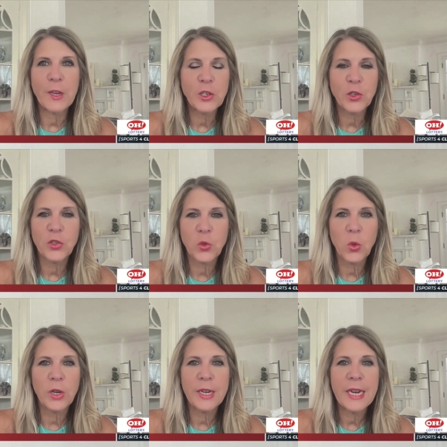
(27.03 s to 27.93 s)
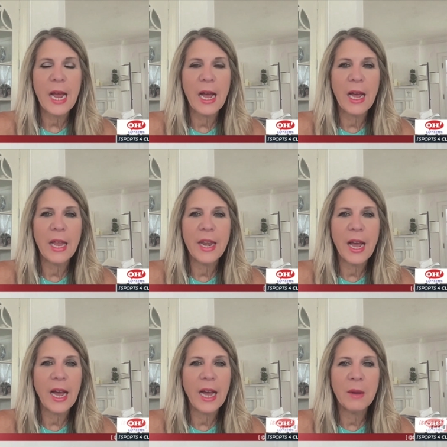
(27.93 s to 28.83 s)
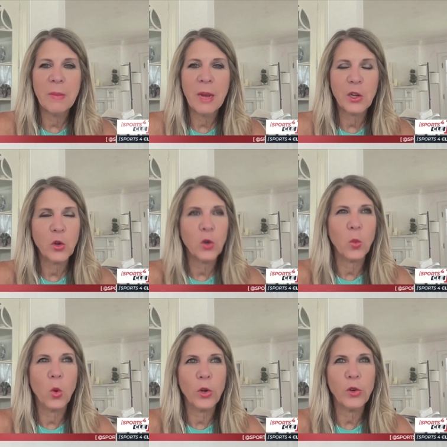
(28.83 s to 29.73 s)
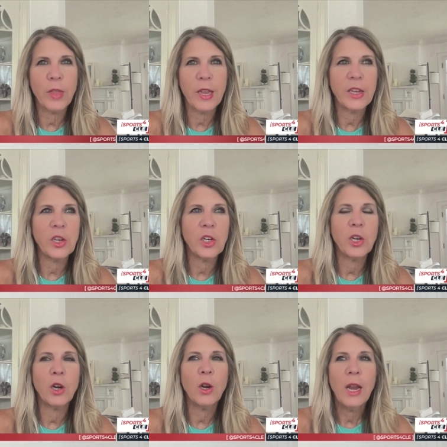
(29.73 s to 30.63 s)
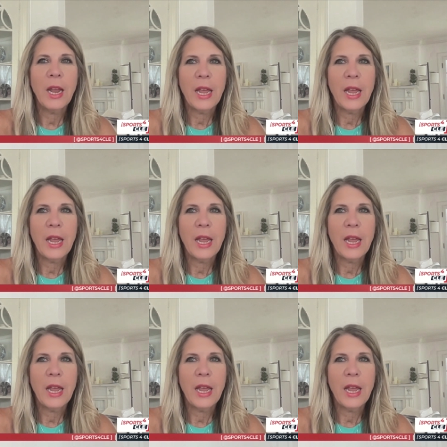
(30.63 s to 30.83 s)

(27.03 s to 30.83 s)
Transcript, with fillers: feature story on uh, on Kurt Warner that year,